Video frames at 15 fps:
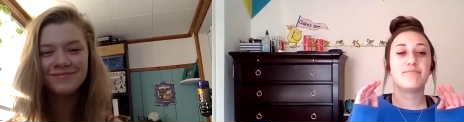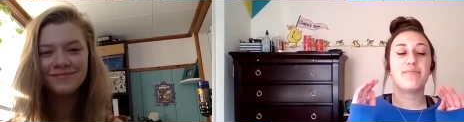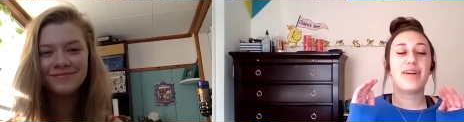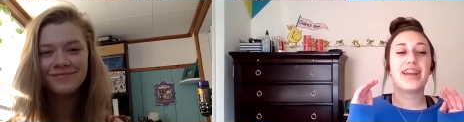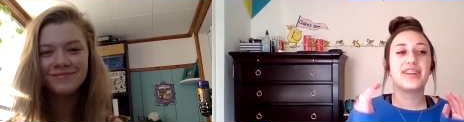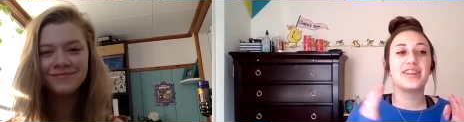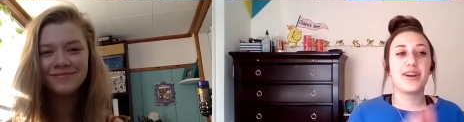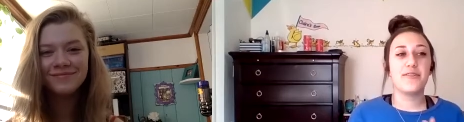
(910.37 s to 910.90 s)

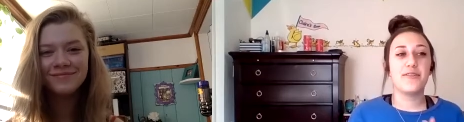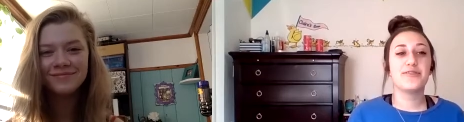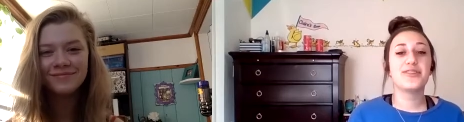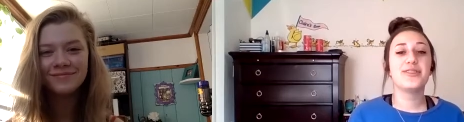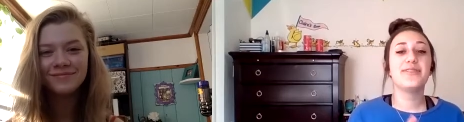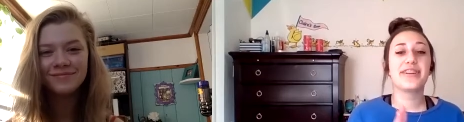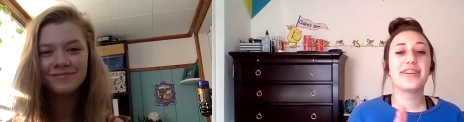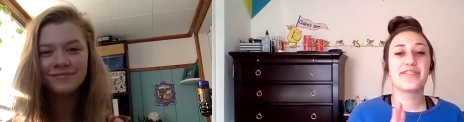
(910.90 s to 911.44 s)
Speaker 1: My go
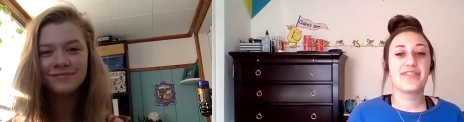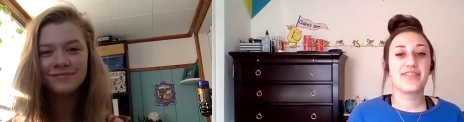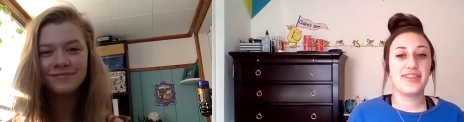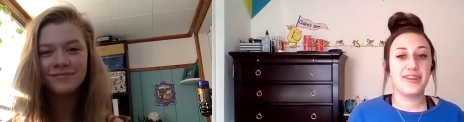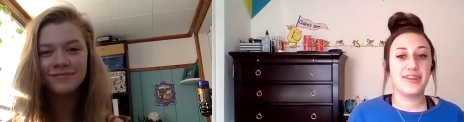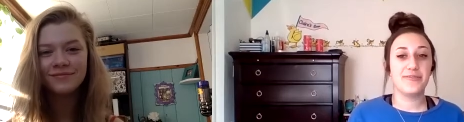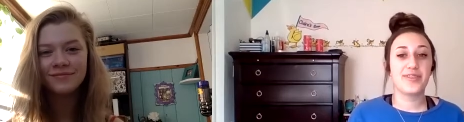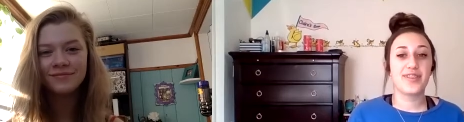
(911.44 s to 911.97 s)
to
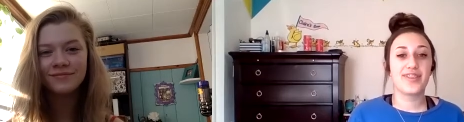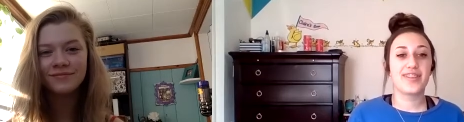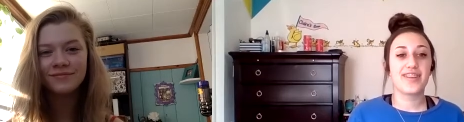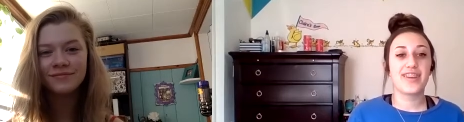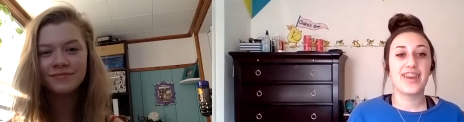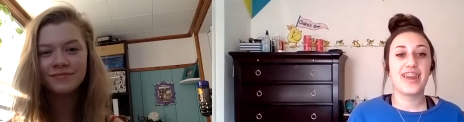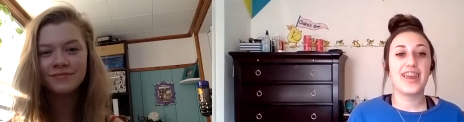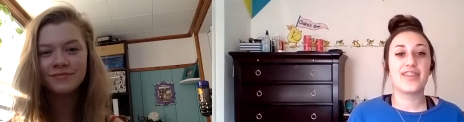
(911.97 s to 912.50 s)
excuse
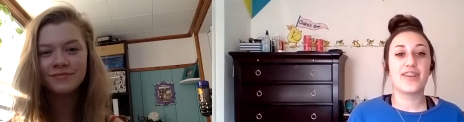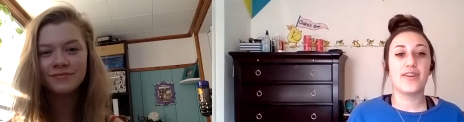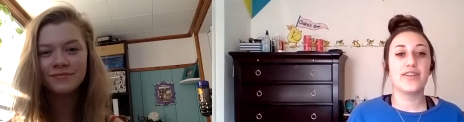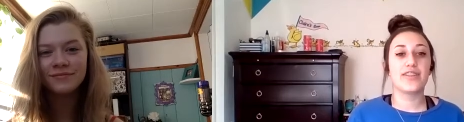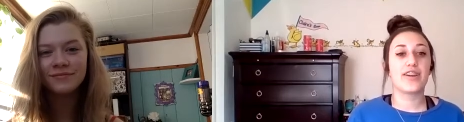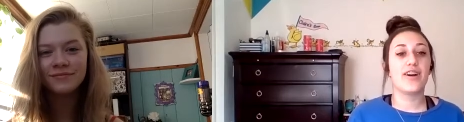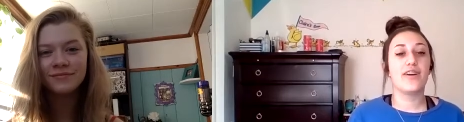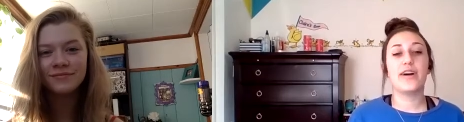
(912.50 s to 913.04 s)
is
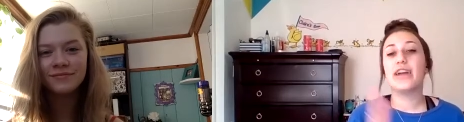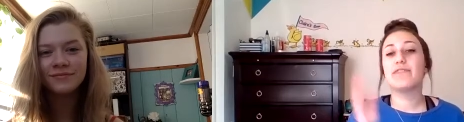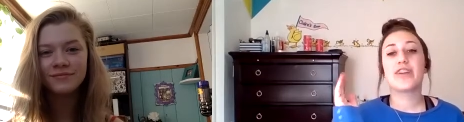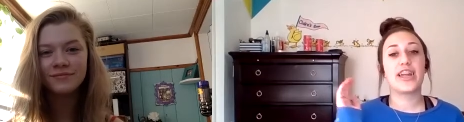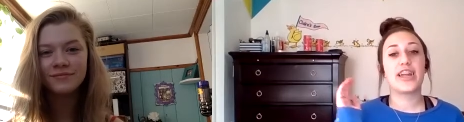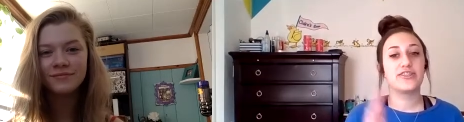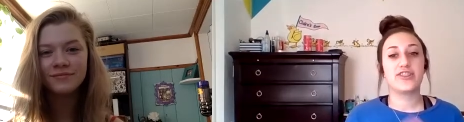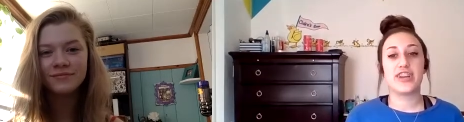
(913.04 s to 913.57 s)
always, oh, I've
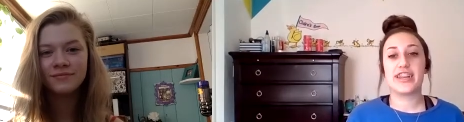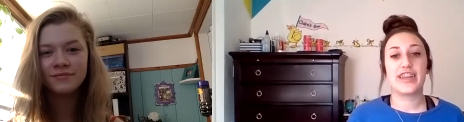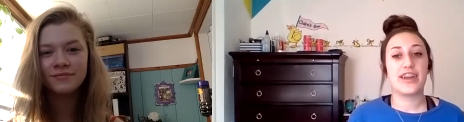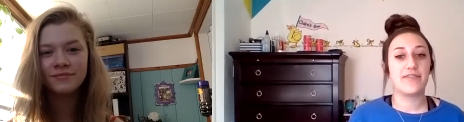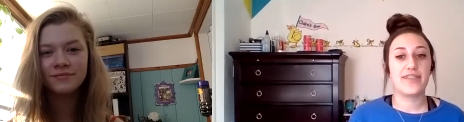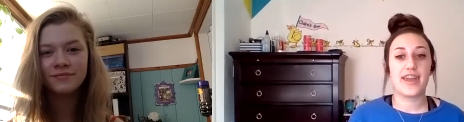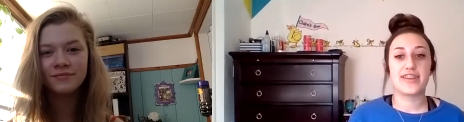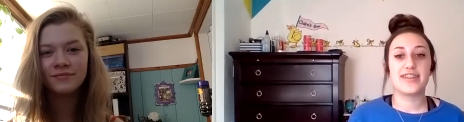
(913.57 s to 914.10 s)
got
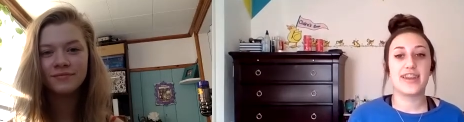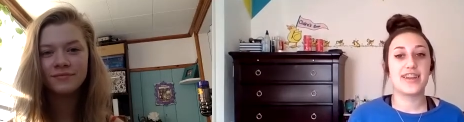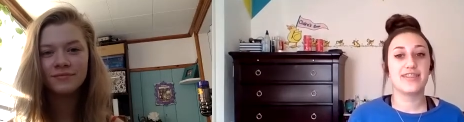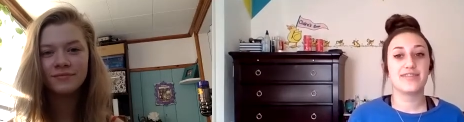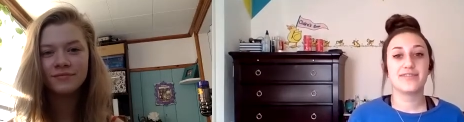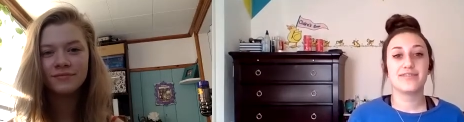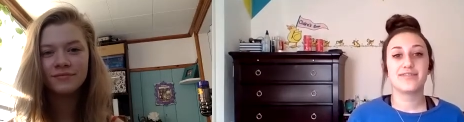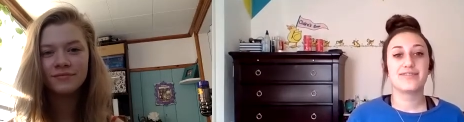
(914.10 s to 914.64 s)
shakeout that
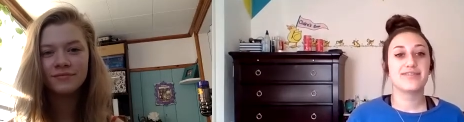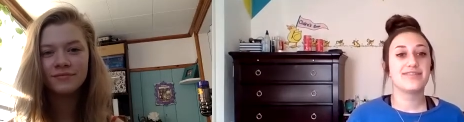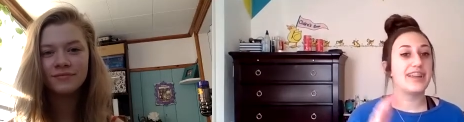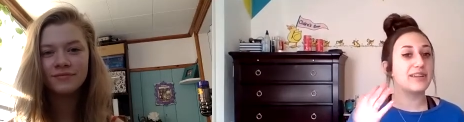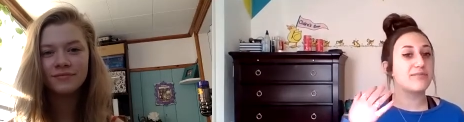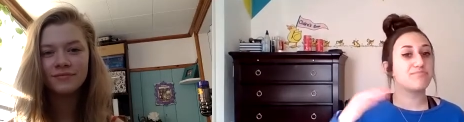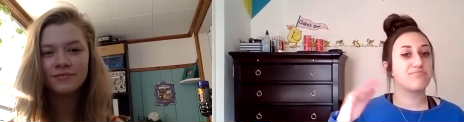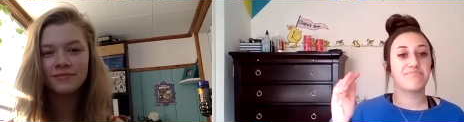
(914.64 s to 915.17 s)
day.
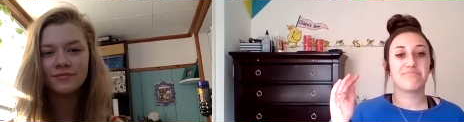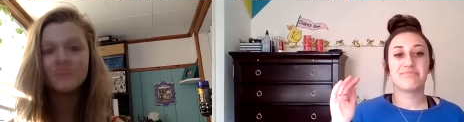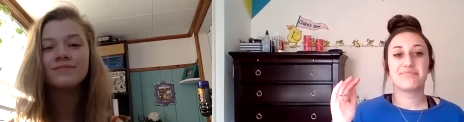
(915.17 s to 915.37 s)
Like,